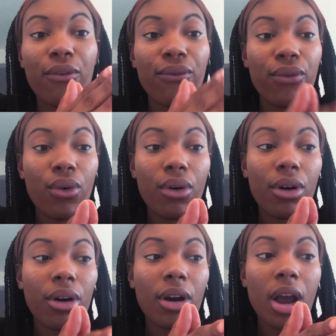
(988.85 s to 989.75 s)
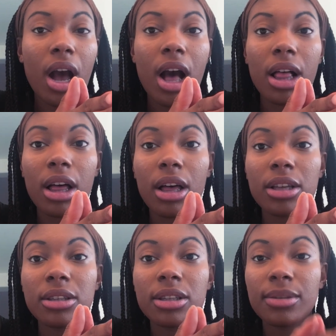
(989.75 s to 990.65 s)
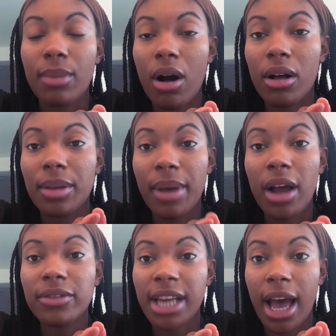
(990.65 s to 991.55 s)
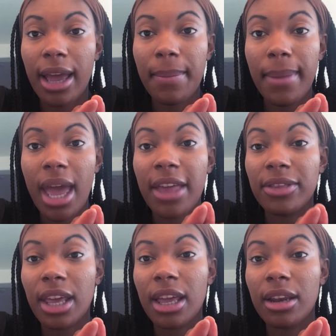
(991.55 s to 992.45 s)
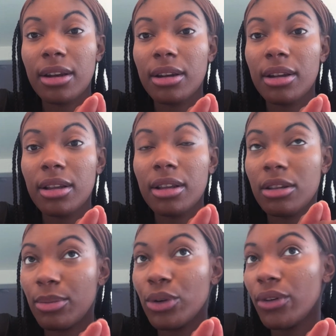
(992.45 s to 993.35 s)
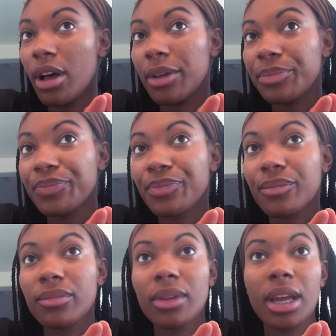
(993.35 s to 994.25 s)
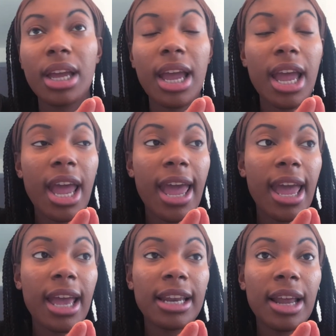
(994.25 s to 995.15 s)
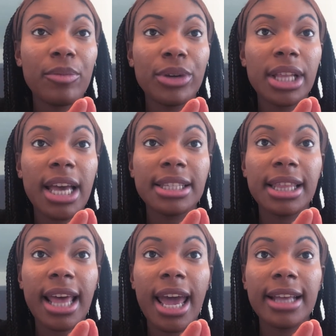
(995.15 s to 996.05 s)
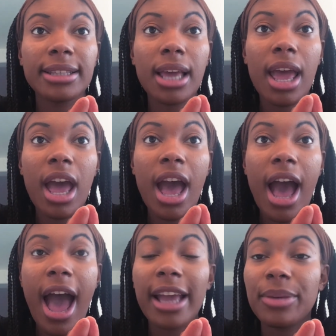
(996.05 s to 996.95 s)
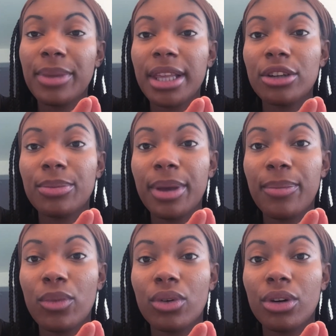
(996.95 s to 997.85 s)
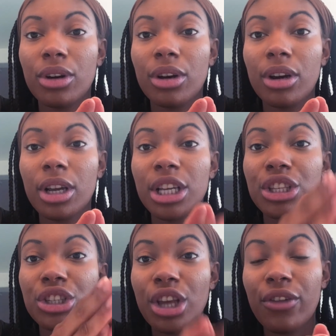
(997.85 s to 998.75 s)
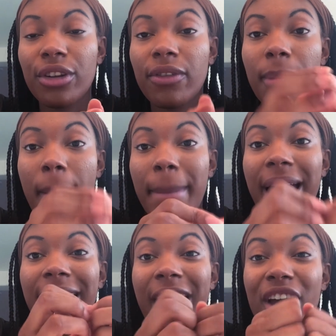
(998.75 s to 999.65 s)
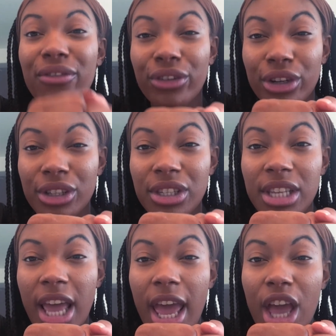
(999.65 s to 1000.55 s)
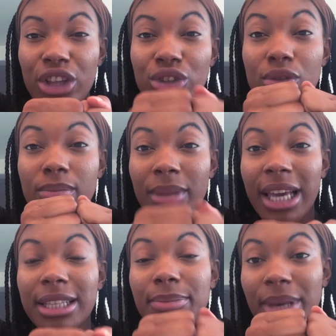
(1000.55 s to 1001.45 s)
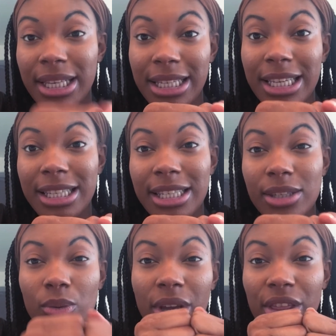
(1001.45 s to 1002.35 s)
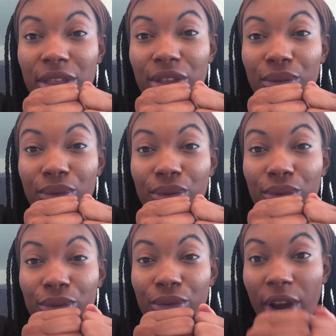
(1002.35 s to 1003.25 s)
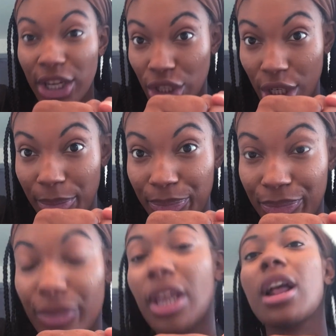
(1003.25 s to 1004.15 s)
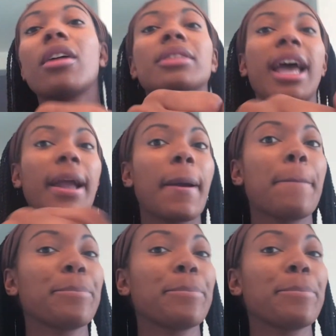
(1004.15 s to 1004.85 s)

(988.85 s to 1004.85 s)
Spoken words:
for a small amount of time and then you move on. And I'm realizing that I can be a little bit more conservative about my efforts to mix business with friendship. You know, like,